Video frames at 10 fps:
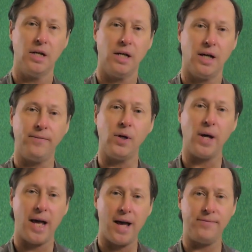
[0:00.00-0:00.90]
If you
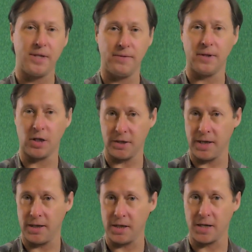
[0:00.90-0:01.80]
have
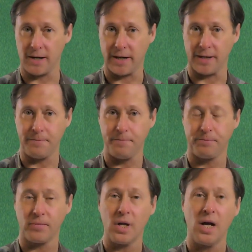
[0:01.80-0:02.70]
difficulty in this area,
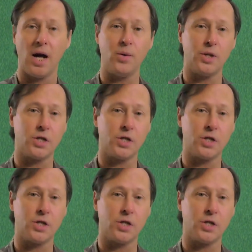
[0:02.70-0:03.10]
I would